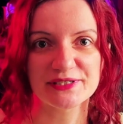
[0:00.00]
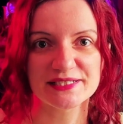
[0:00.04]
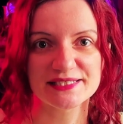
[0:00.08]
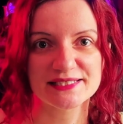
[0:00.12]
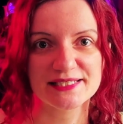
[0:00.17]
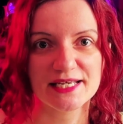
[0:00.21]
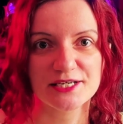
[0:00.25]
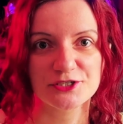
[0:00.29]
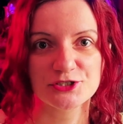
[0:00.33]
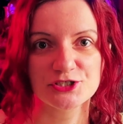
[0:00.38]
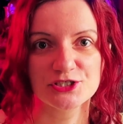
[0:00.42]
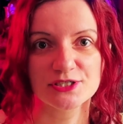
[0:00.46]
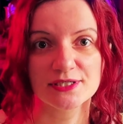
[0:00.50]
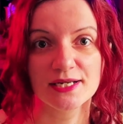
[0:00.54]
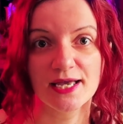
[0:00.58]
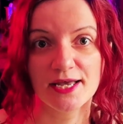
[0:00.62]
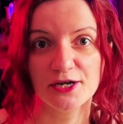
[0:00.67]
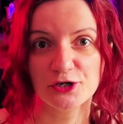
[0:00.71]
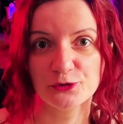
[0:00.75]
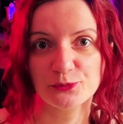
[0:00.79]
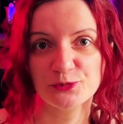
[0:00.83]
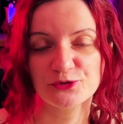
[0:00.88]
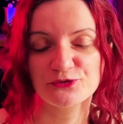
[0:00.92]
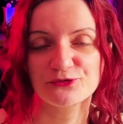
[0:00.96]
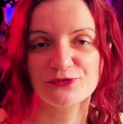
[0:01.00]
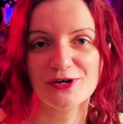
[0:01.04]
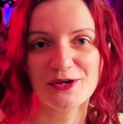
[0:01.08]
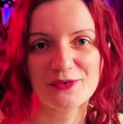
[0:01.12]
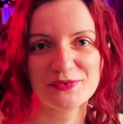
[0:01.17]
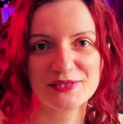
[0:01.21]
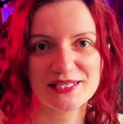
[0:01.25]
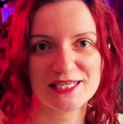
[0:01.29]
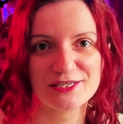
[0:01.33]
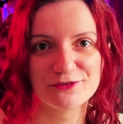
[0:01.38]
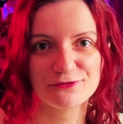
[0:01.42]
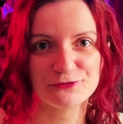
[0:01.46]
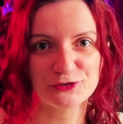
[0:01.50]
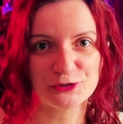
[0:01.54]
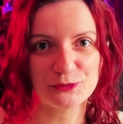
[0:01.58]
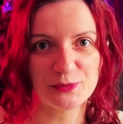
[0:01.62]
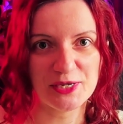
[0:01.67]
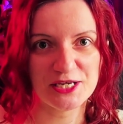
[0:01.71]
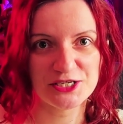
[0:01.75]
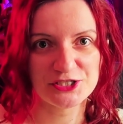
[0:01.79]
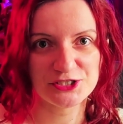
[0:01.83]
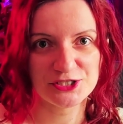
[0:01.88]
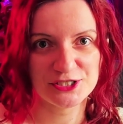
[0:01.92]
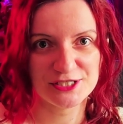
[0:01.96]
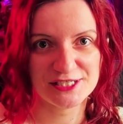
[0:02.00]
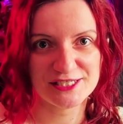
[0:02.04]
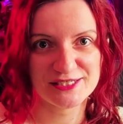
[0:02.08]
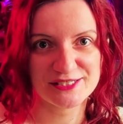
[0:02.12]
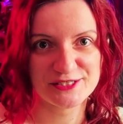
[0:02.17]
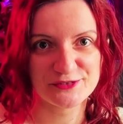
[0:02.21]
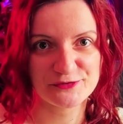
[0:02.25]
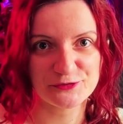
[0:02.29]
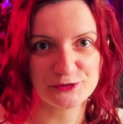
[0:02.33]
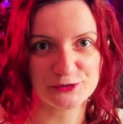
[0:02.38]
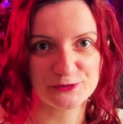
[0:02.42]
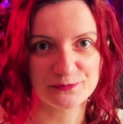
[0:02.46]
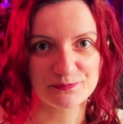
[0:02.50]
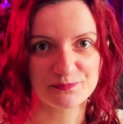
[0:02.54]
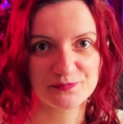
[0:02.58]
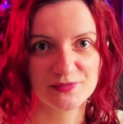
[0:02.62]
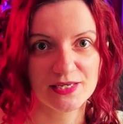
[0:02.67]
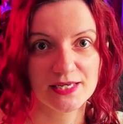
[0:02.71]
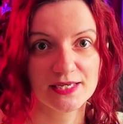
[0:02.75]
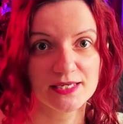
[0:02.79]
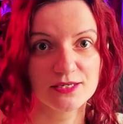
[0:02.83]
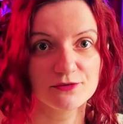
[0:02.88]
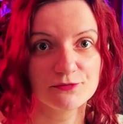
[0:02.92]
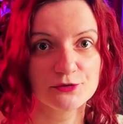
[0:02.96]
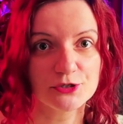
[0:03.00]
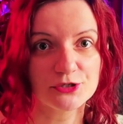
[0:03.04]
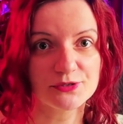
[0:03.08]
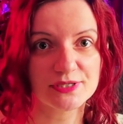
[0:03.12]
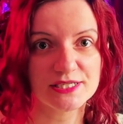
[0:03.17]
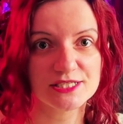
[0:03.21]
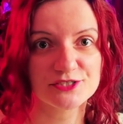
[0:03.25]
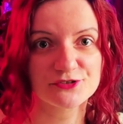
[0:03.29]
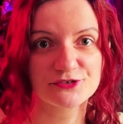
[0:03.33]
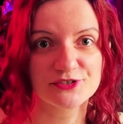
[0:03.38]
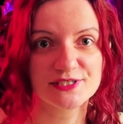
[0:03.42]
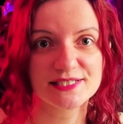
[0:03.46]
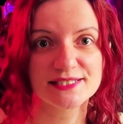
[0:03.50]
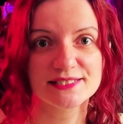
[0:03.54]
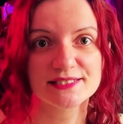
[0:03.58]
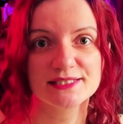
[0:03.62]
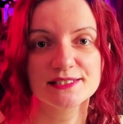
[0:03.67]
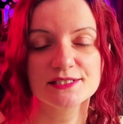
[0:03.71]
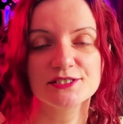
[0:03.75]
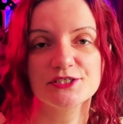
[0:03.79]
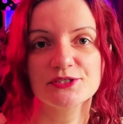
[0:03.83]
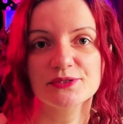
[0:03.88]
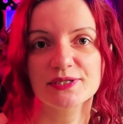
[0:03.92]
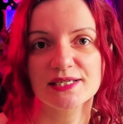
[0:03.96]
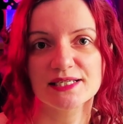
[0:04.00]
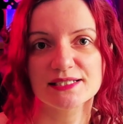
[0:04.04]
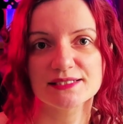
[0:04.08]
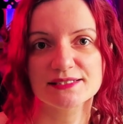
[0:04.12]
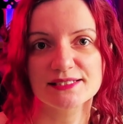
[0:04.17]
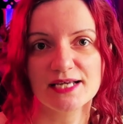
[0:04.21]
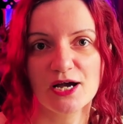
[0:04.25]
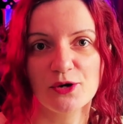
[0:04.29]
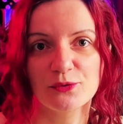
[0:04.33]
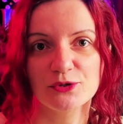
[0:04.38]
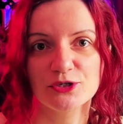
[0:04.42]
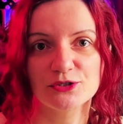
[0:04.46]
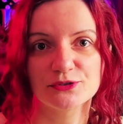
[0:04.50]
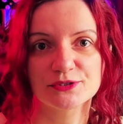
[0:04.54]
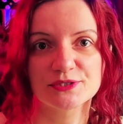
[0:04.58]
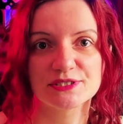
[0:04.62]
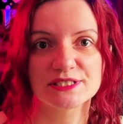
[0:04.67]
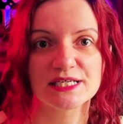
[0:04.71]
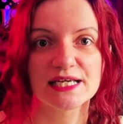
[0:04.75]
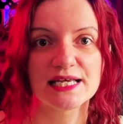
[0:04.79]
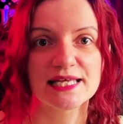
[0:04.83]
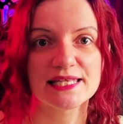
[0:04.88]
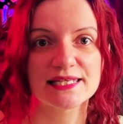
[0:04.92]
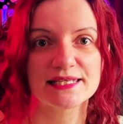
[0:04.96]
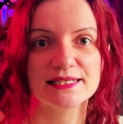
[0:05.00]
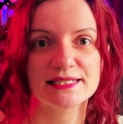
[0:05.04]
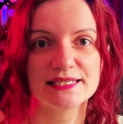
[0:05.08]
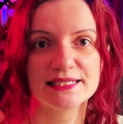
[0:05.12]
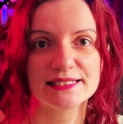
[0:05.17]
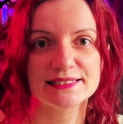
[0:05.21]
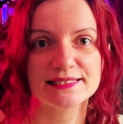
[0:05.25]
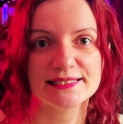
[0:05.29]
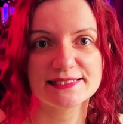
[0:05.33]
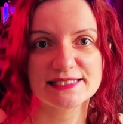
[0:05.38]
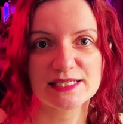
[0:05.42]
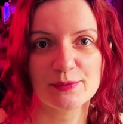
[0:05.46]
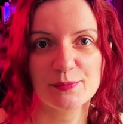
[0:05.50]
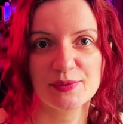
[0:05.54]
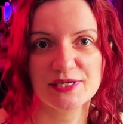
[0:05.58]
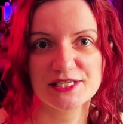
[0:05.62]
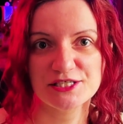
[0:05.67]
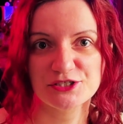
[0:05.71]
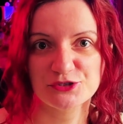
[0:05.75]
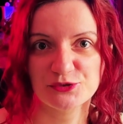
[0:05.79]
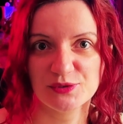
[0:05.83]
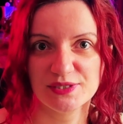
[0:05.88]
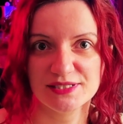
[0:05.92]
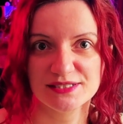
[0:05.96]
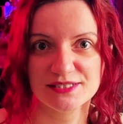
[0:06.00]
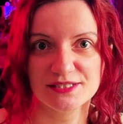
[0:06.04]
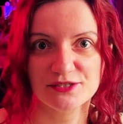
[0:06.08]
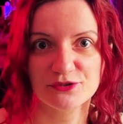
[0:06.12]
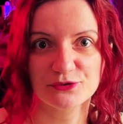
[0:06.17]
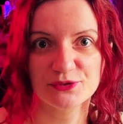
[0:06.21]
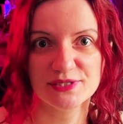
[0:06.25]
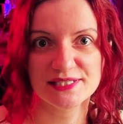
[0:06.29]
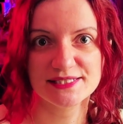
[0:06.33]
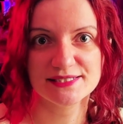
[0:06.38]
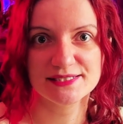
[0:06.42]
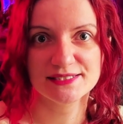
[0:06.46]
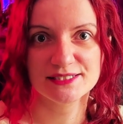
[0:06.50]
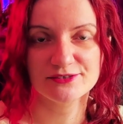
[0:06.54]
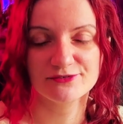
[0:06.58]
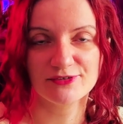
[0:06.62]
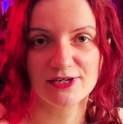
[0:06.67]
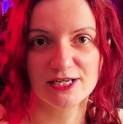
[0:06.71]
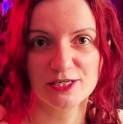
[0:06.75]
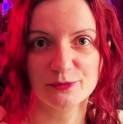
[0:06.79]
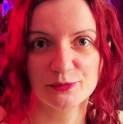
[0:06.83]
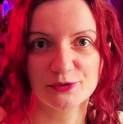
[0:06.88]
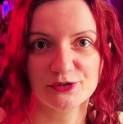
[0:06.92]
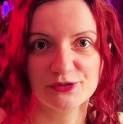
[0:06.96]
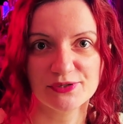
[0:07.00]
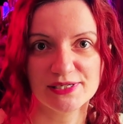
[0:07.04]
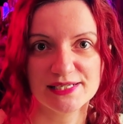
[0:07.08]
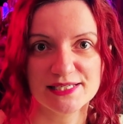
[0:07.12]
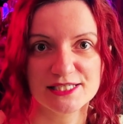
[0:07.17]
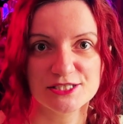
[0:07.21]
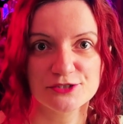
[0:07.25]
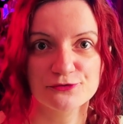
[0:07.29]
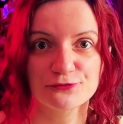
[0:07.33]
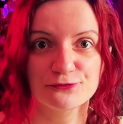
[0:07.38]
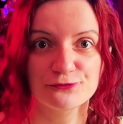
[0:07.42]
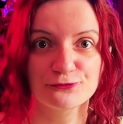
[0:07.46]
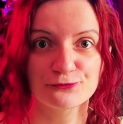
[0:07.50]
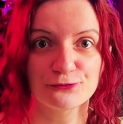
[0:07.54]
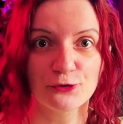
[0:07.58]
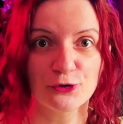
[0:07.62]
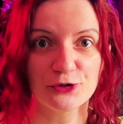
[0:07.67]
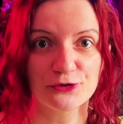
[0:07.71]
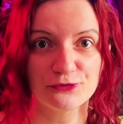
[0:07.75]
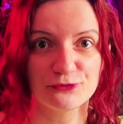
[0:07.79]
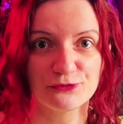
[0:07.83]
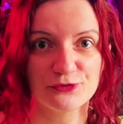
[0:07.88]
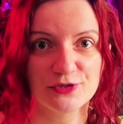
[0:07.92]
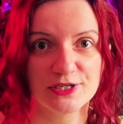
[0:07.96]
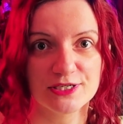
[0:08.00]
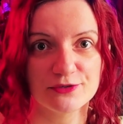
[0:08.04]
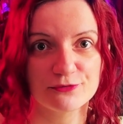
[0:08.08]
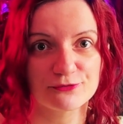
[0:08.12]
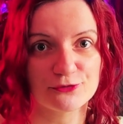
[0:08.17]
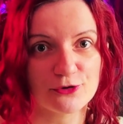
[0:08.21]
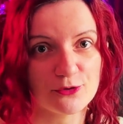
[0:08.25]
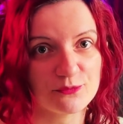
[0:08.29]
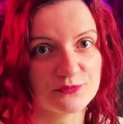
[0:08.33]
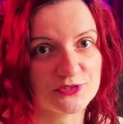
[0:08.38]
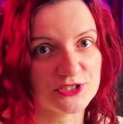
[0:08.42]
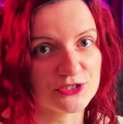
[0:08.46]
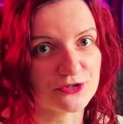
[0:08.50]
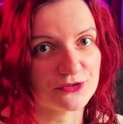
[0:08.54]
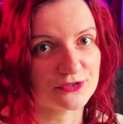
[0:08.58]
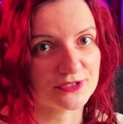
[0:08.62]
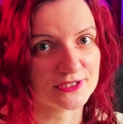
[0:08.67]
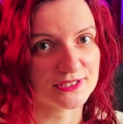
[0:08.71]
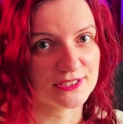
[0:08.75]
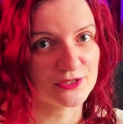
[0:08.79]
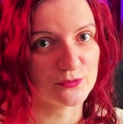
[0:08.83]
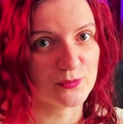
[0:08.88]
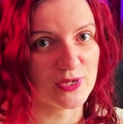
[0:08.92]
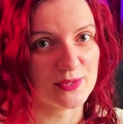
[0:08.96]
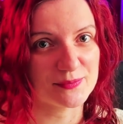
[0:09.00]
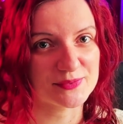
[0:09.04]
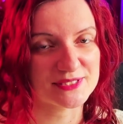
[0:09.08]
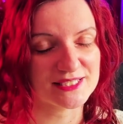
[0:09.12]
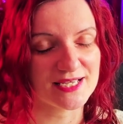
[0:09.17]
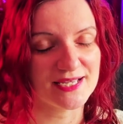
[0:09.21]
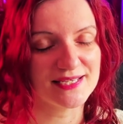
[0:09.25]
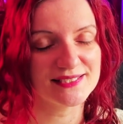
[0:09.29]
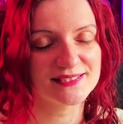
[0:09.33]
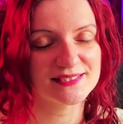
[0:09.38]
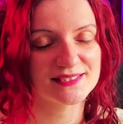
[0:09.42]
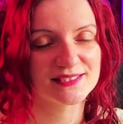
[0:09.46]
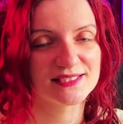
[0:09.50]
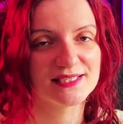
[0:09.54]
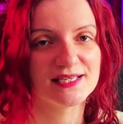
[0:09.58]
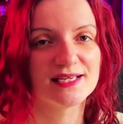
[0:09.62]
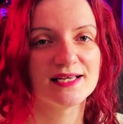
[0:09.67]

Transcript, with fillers: attention. I hope you found the information useful. If you're interested, you can download the Database 23C developer release for free from the Oracle website.